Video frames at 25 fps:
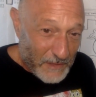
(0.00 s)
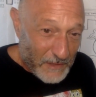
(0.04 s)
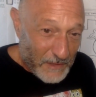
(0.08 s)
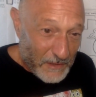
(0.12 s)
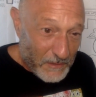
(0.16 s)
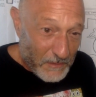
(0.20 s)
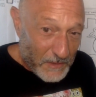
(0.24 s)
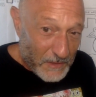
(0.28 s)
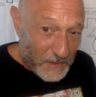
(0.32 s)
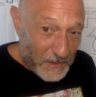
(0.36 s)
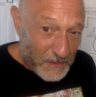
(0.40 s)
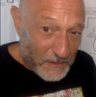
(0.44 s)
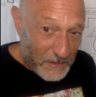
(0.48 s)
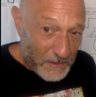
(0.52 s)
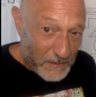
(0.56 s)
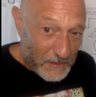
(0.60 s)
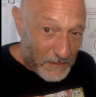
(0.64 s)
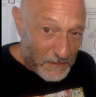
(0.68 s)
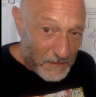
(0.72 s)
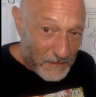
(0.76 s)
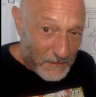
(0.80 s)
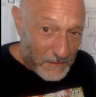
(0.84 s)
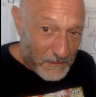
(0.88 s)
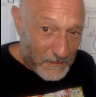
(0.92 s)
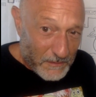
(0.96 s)
Any
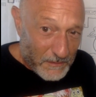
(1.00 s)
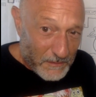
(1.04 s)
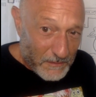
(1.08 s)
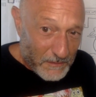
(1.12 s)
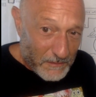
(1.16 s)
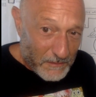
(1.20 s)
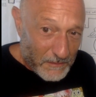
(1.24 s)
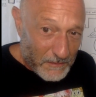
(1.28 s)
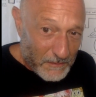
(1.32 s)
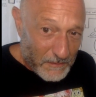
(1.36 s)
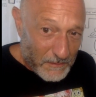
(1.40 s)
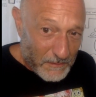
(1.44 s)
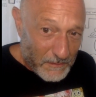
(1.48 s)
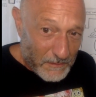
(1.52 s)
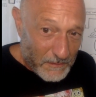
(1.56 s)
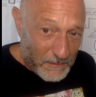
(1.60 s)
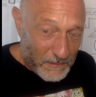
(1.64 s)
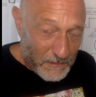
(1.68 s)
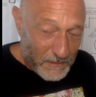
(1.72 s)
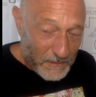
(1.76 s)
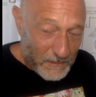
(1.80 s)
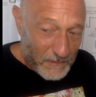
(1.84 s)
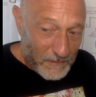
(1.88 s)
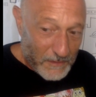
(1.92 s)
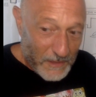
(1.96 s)
questions?
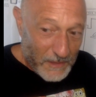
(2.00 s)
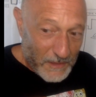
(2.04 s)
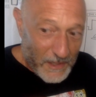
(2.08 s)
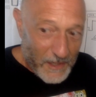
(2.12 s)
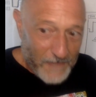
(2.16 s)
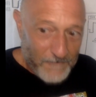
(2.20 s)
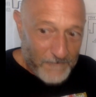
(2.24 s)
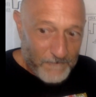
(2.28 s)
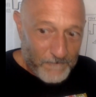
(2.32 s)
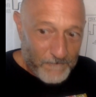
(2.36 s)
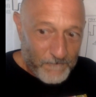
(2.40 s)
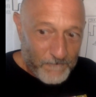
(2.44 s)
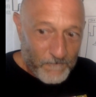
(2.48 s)
Okay.